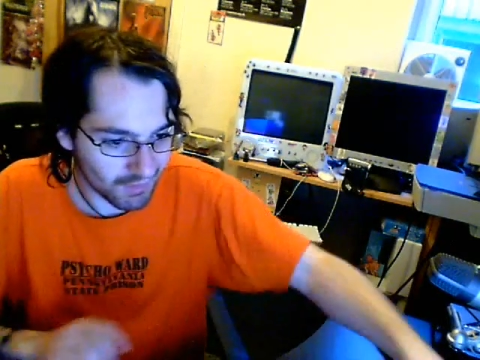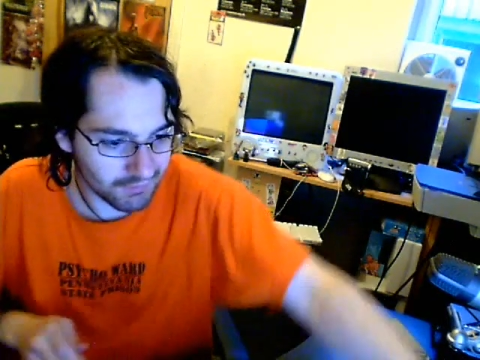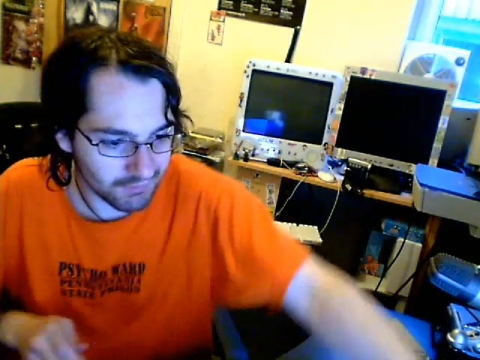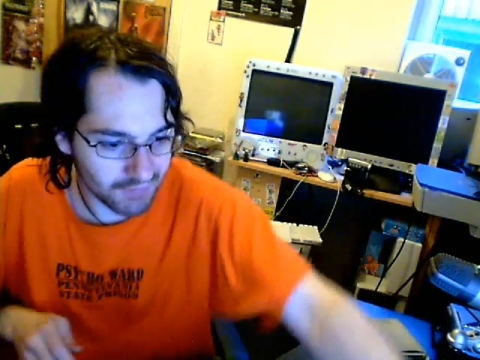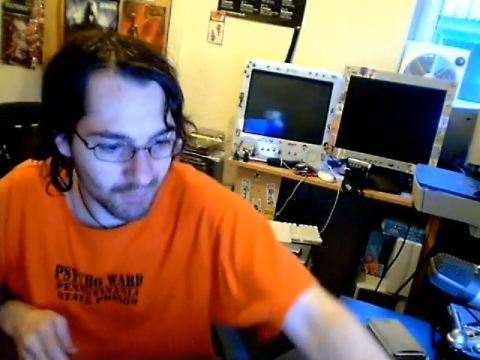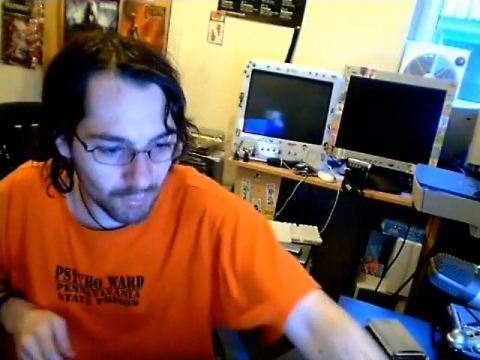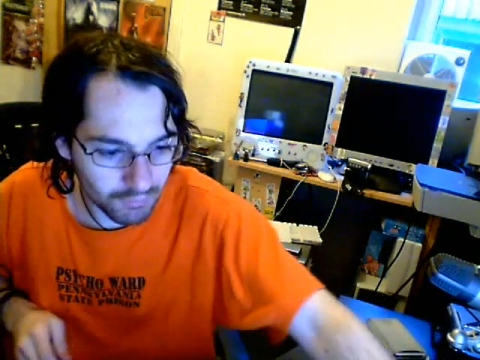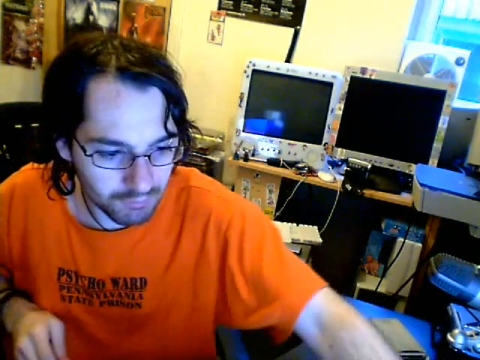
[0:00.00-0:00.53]

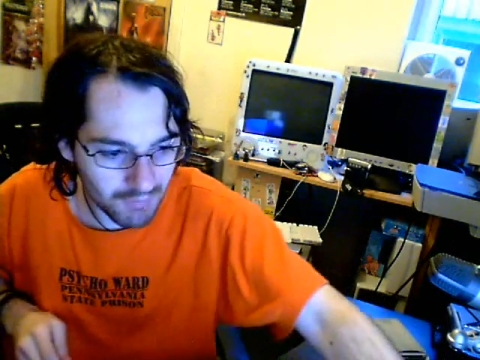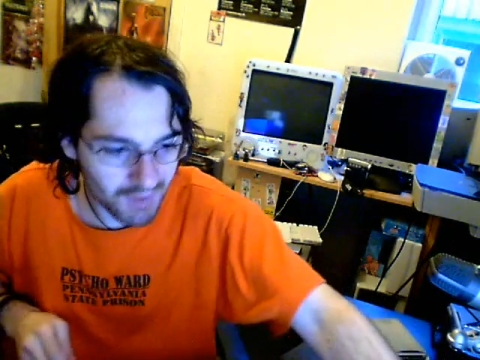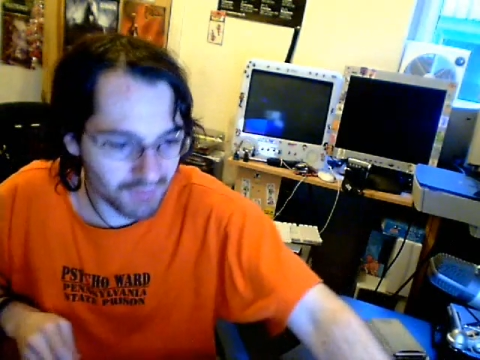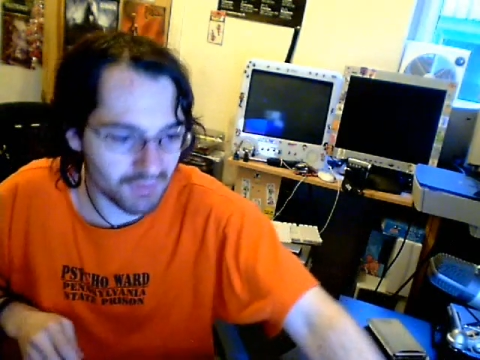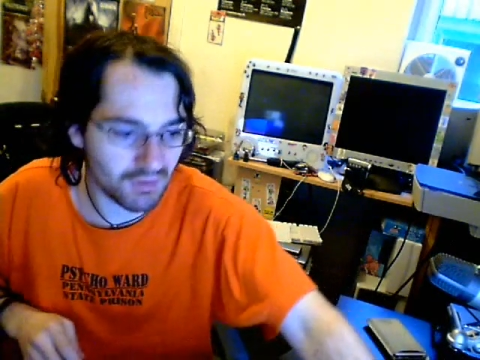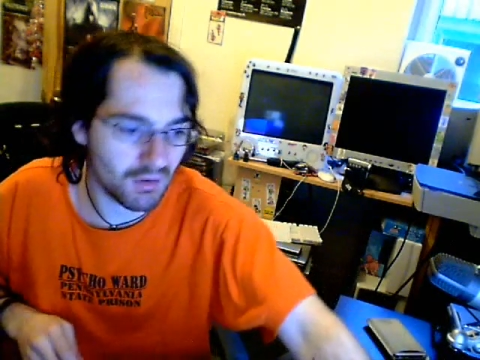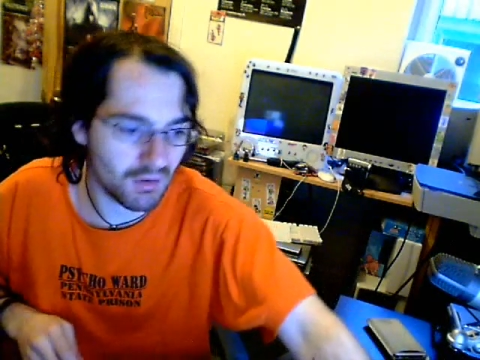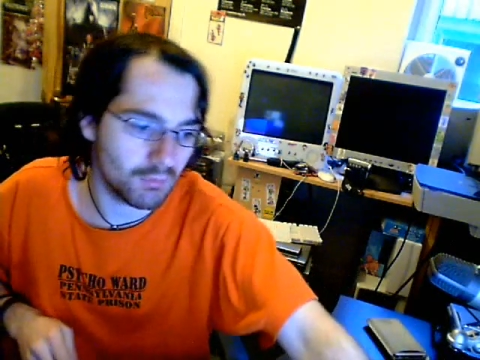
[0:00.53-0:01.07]
It would
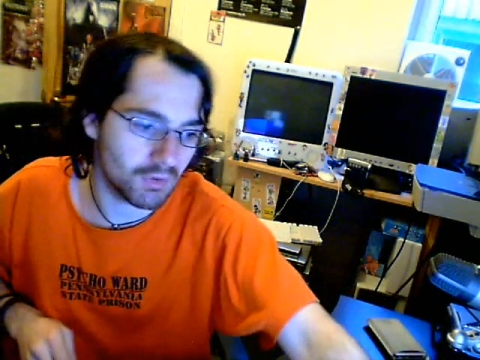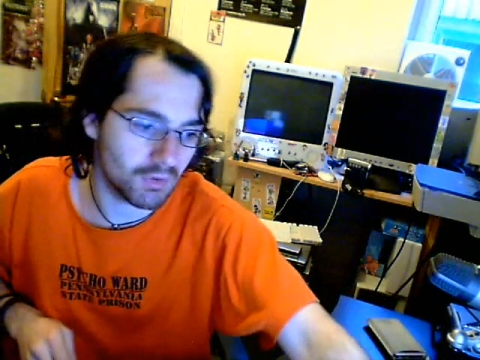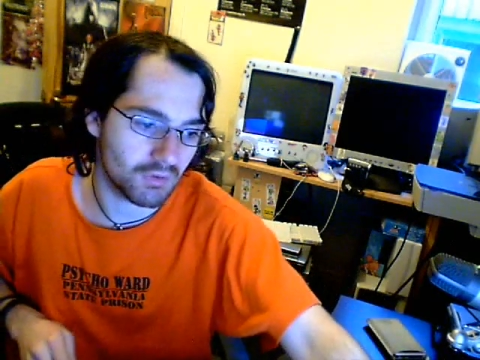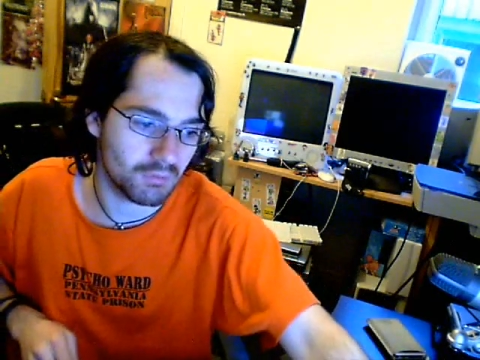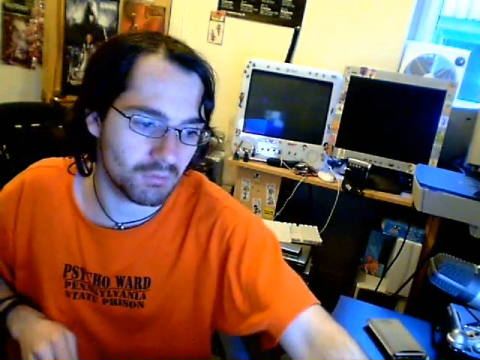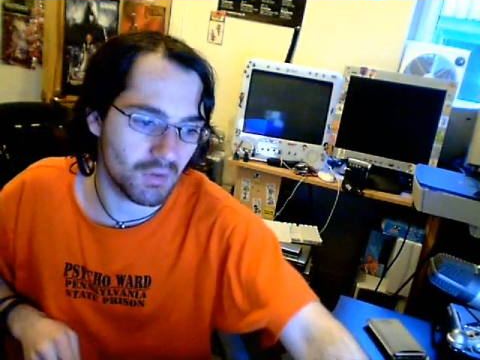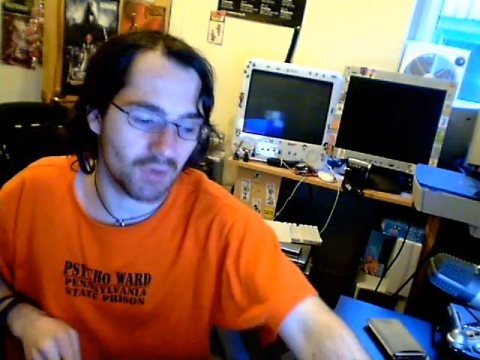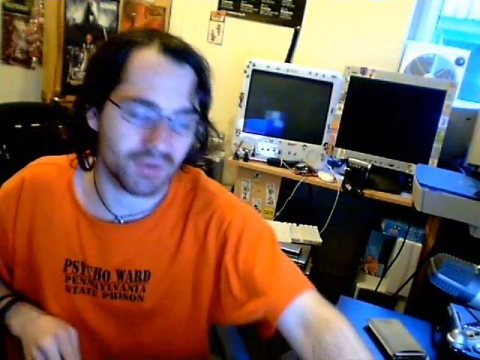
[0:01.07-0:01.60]
make so
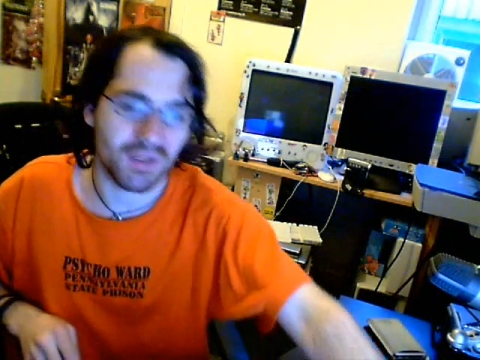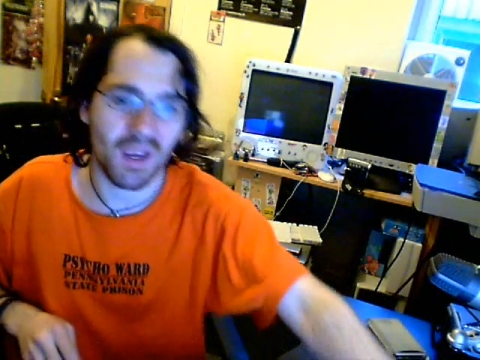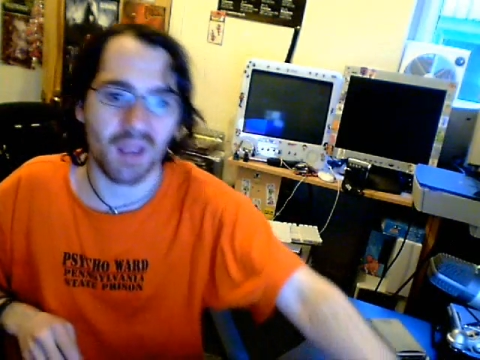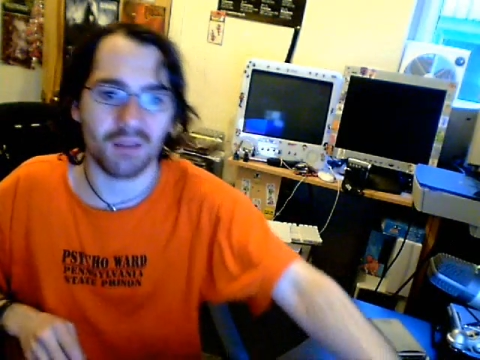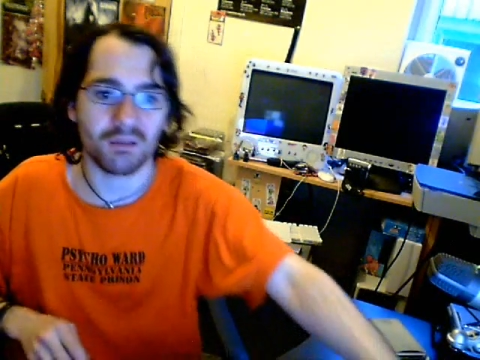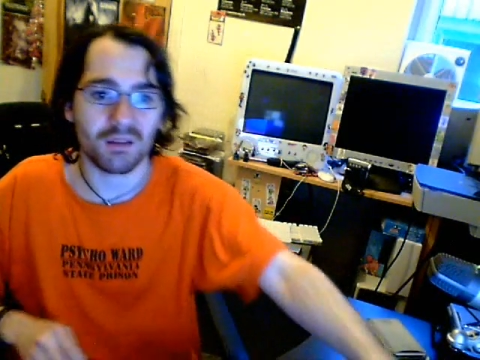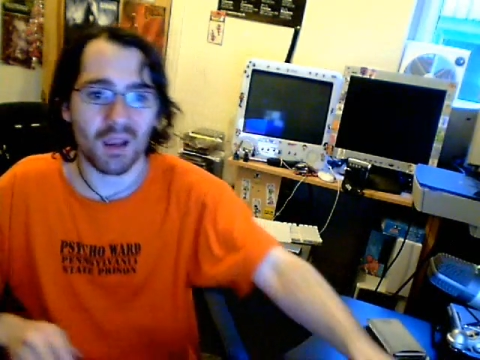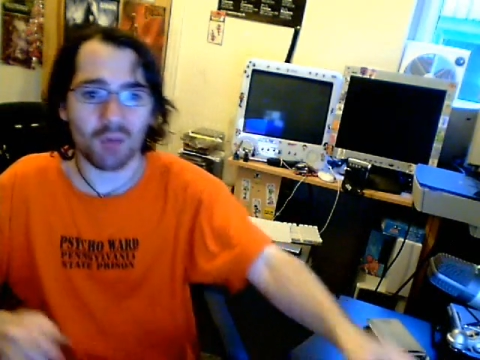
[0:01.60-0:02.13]
much more
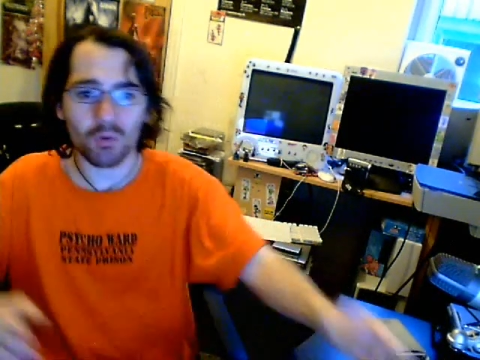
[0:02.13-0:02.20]
sense,